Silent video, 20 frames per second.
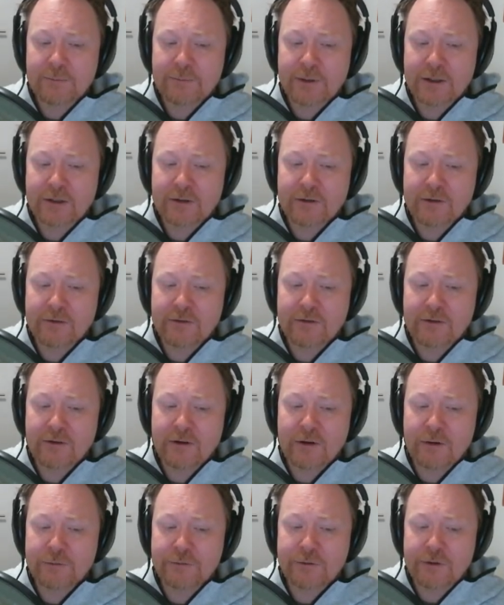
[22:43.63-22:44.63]
Because
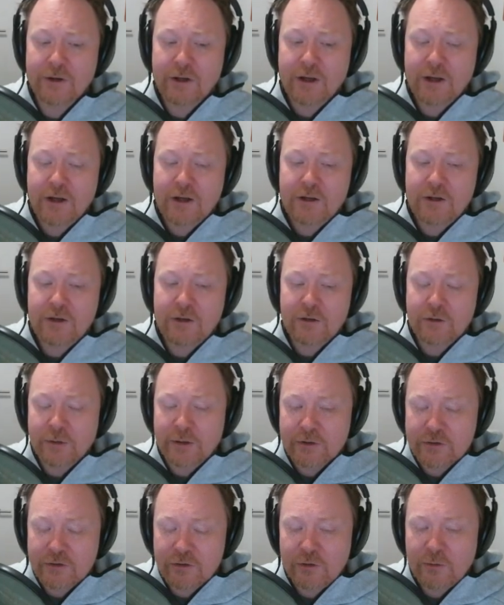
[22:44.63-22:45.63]
of you
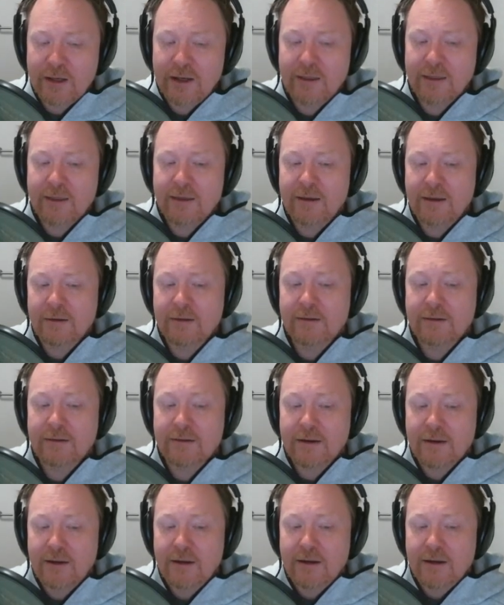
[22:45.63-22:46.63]
doing too many things